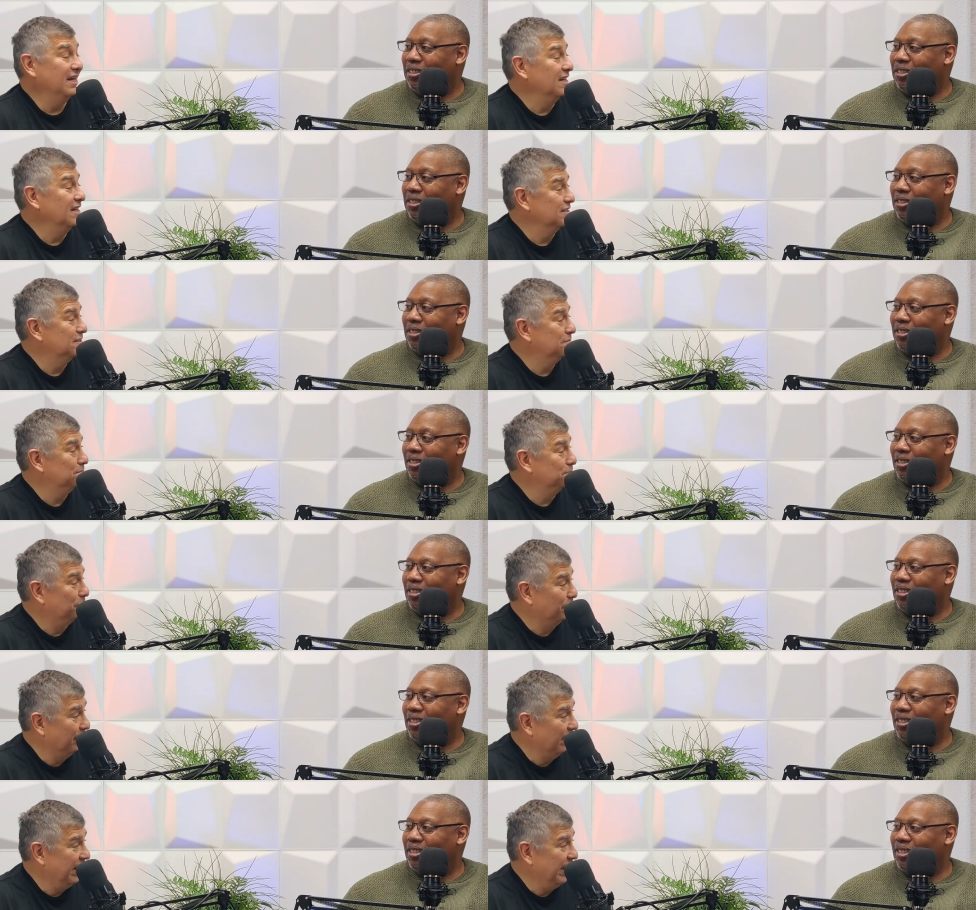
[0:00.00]
Speaker 1: getting
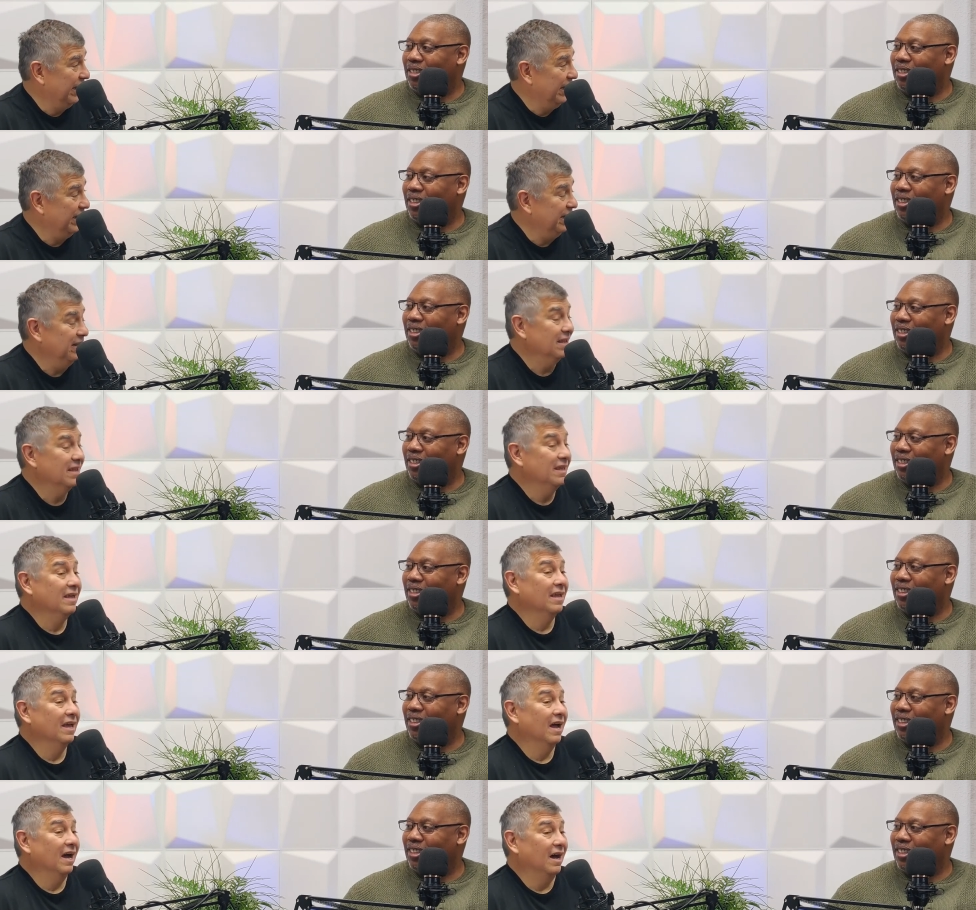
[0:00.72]
us
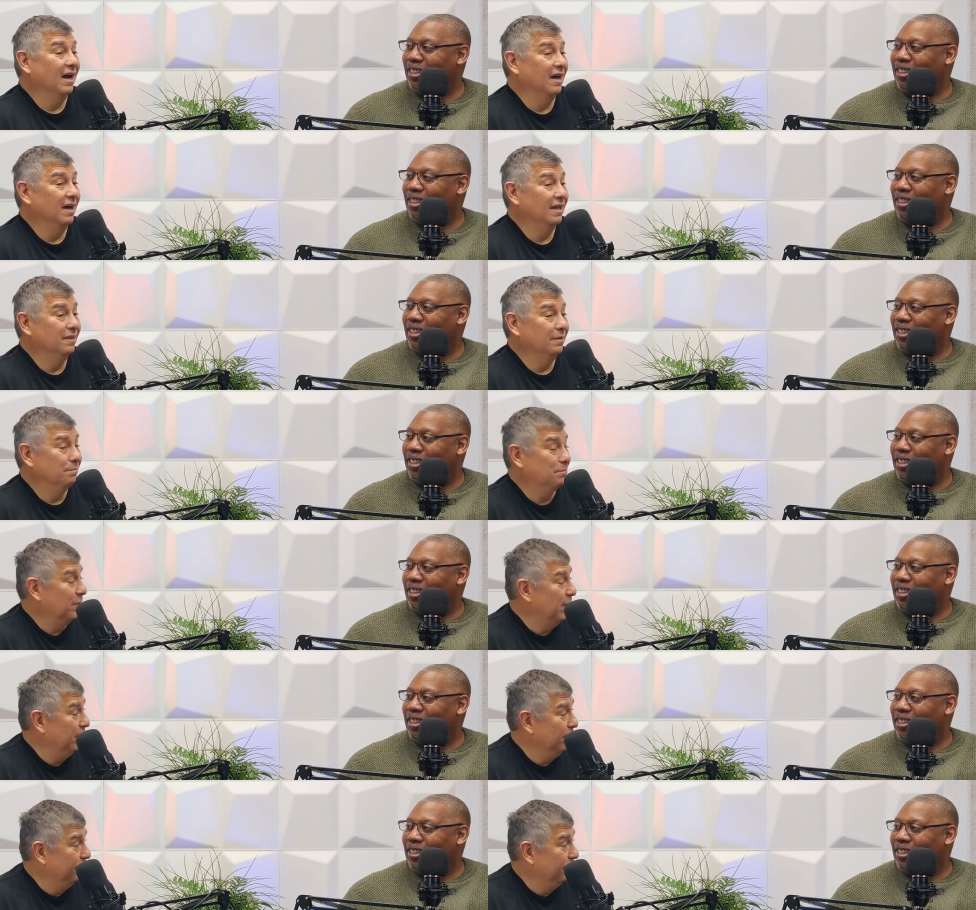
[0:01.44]
praying uh,
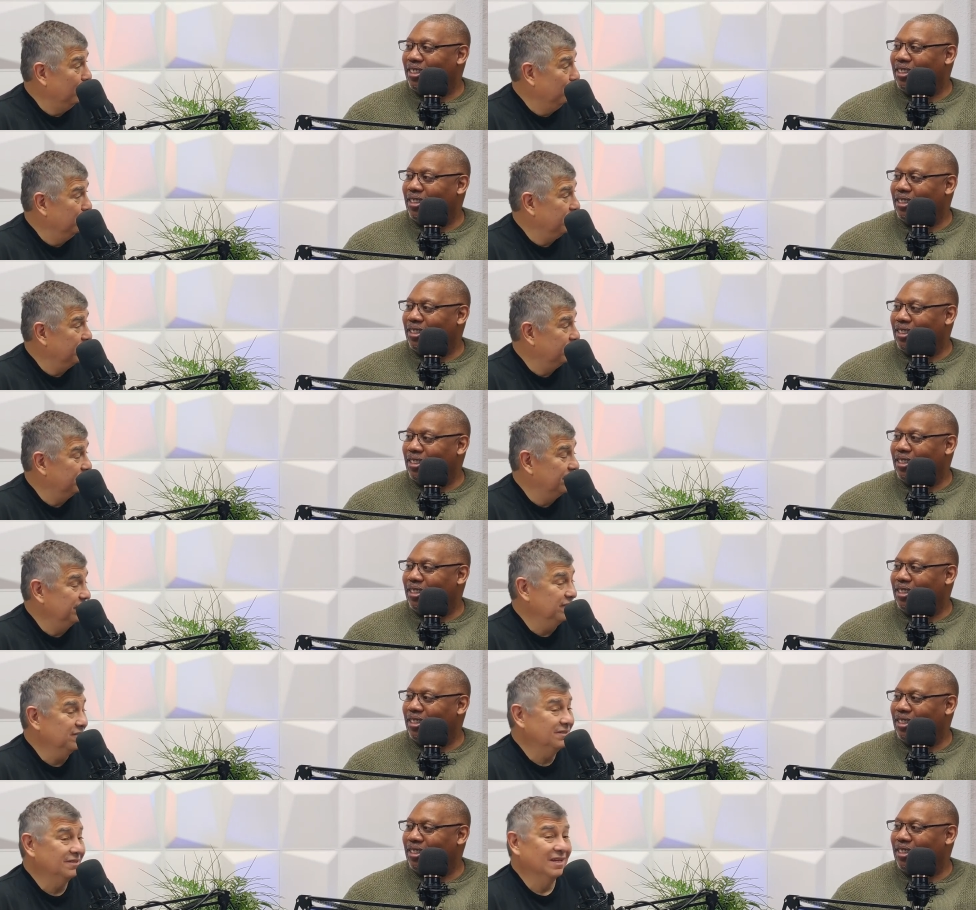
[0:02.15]
the prayer
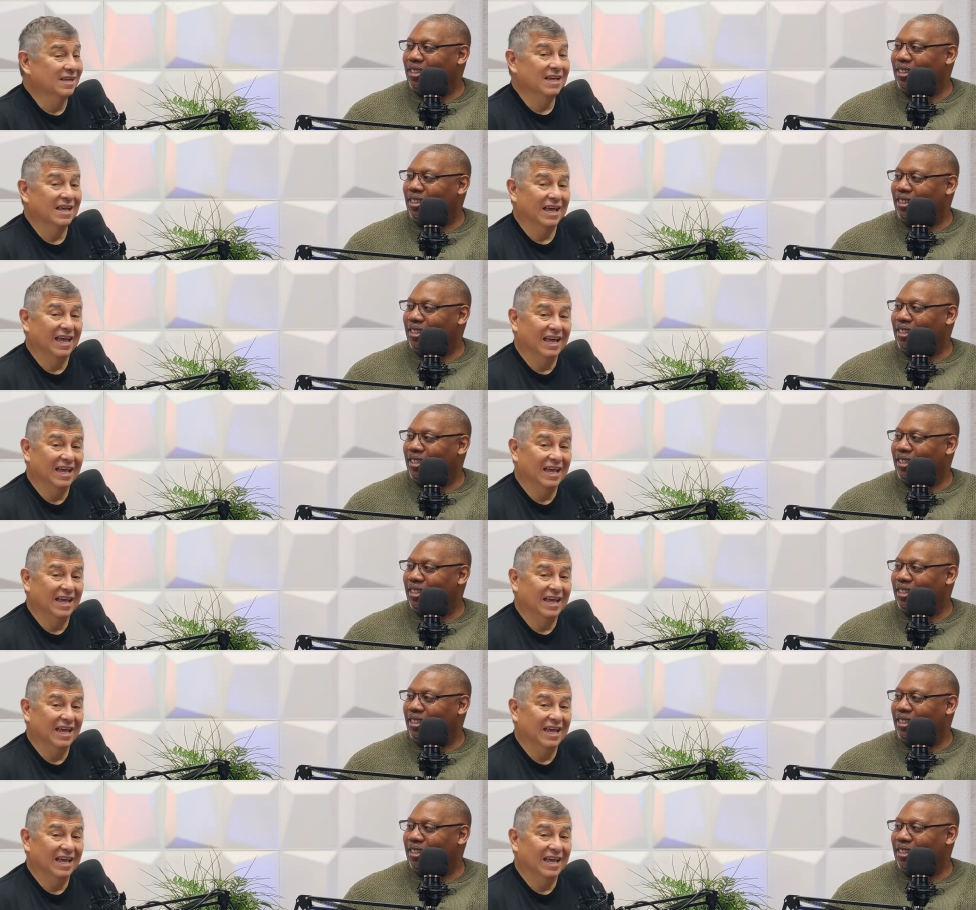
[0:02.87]
focuses,